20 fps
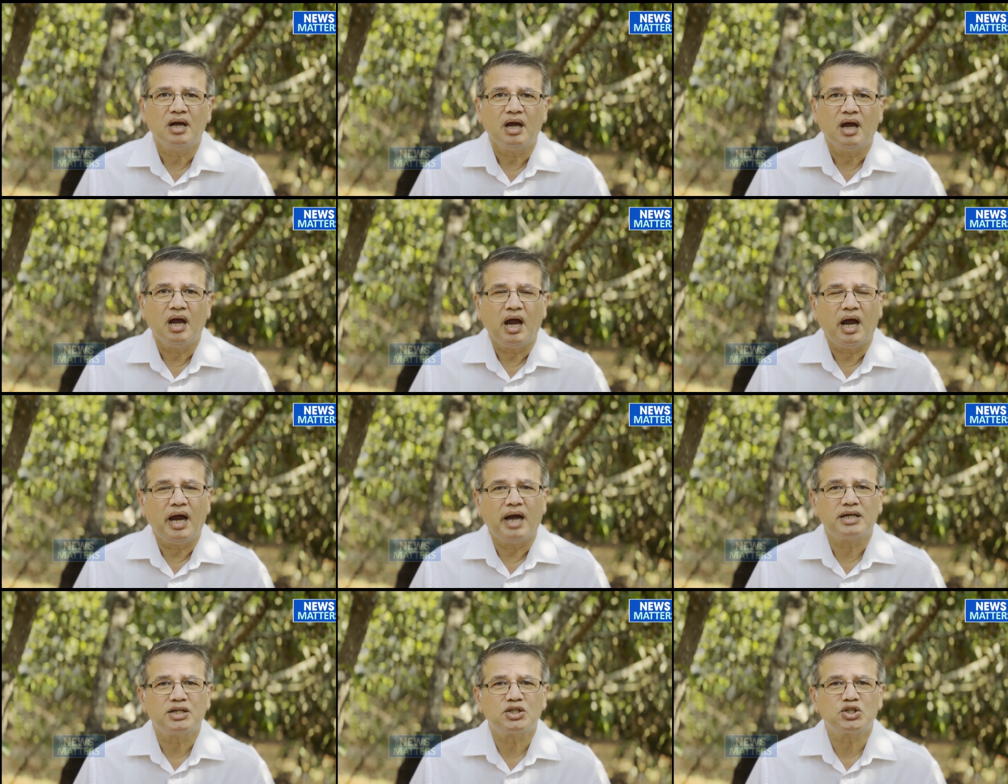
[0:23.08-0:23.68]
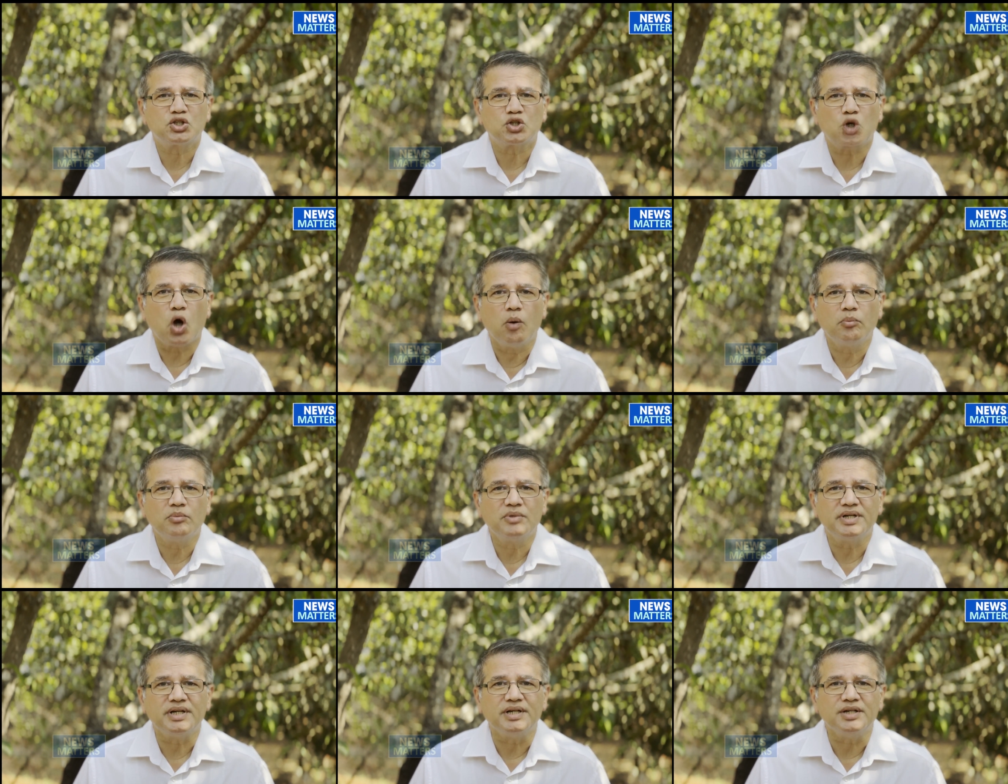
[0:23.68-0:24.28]
had
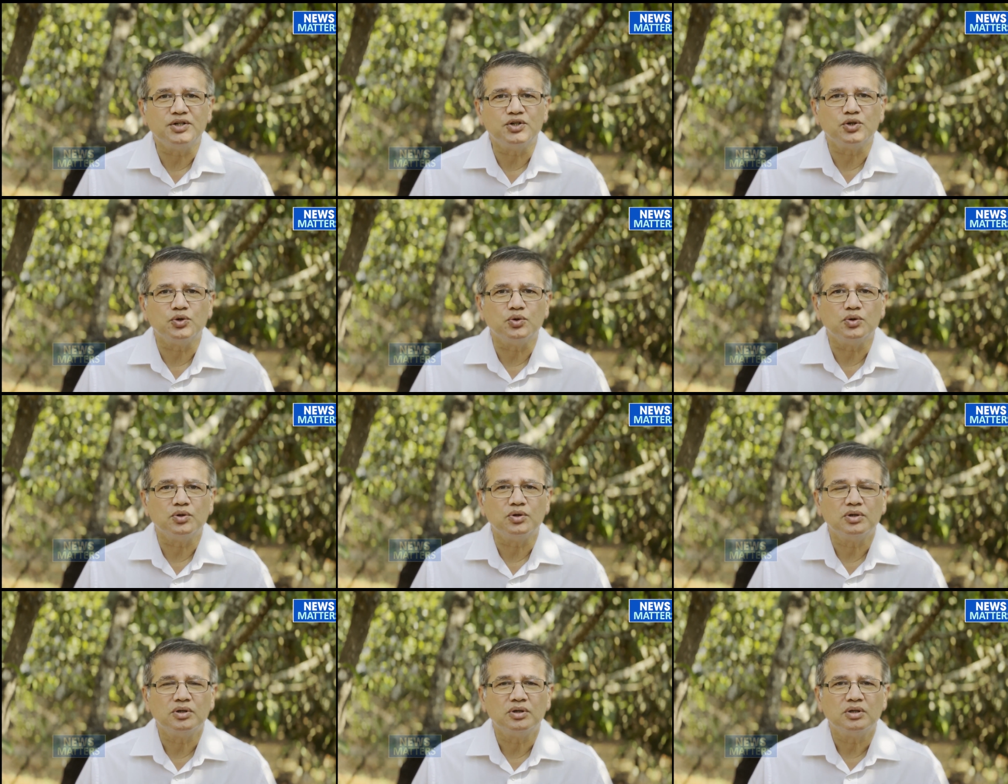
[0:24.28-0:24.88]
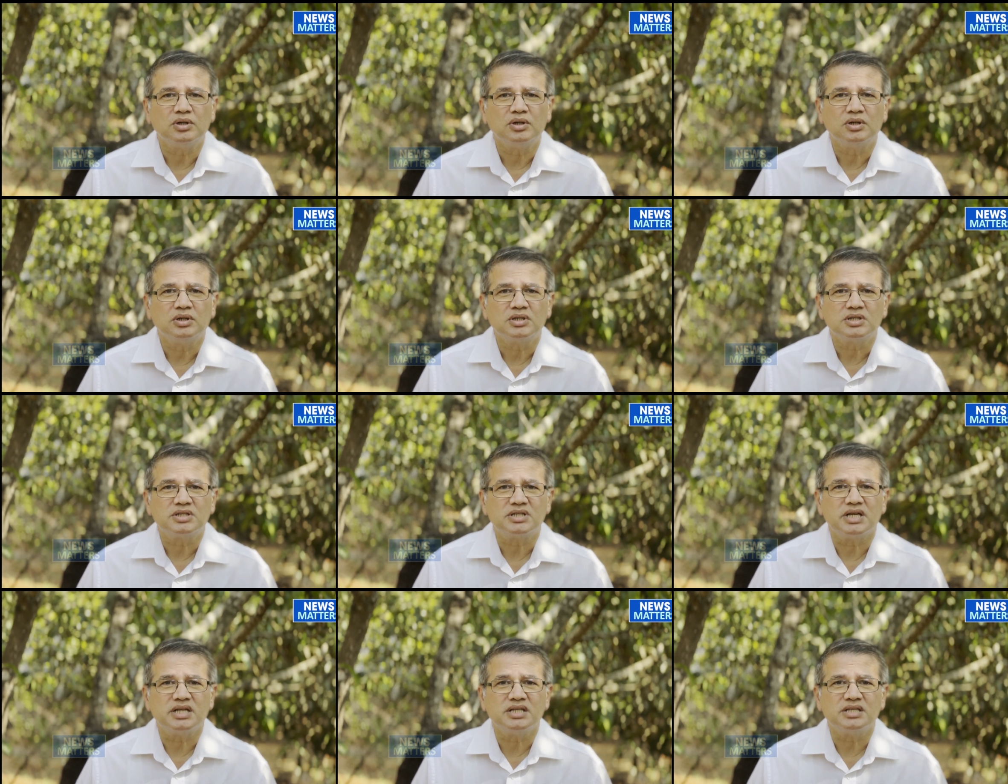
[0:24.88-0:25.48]
stormed into
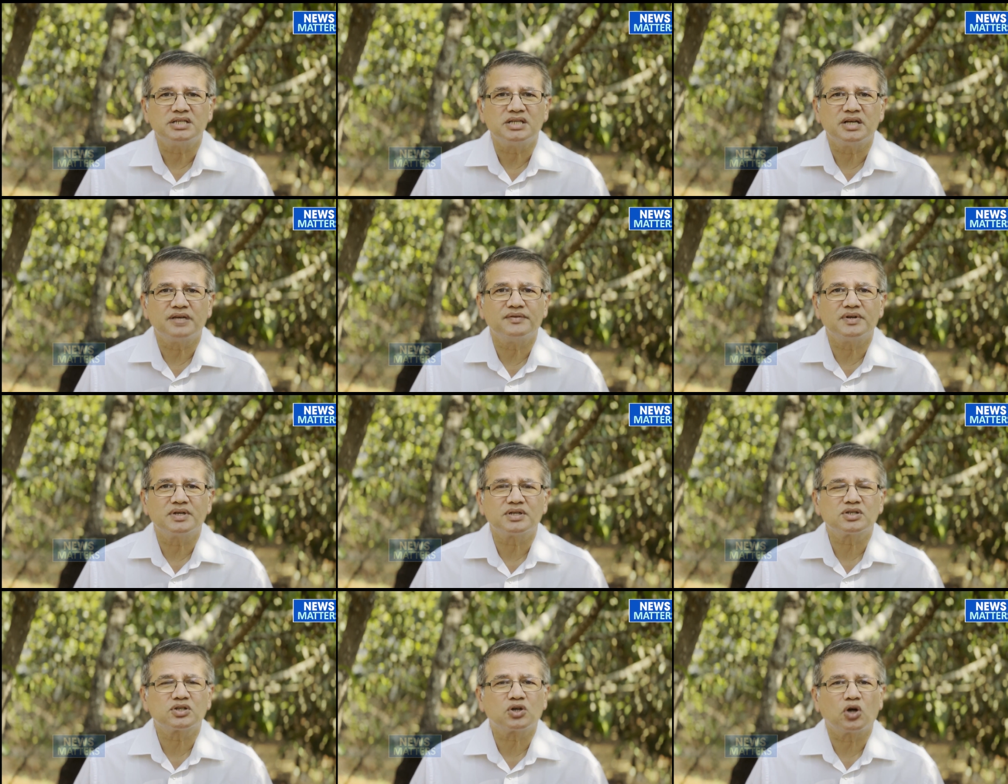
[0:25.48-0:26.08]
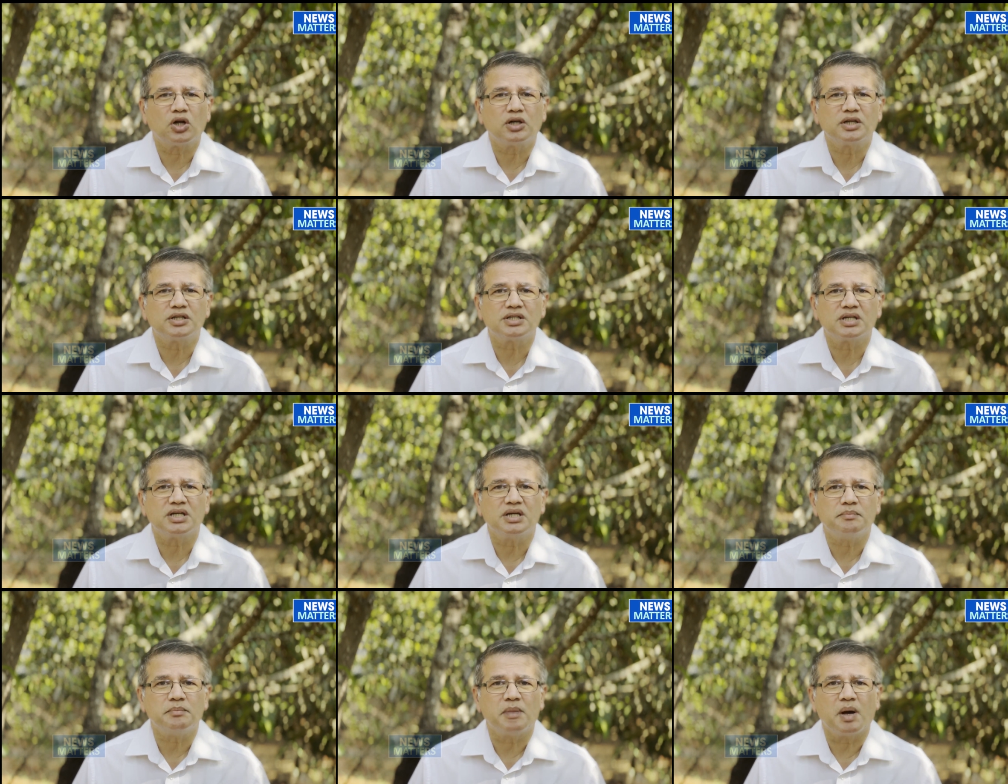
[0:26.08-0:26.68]
St Xavier's College
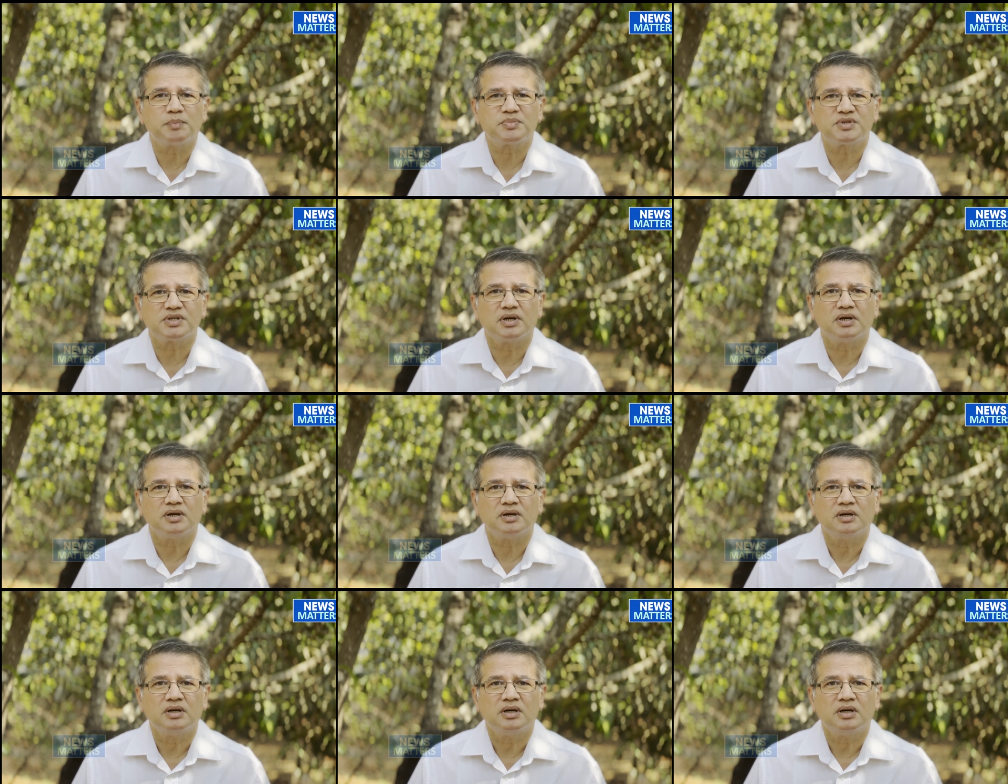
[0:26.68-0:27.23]
in Mapsa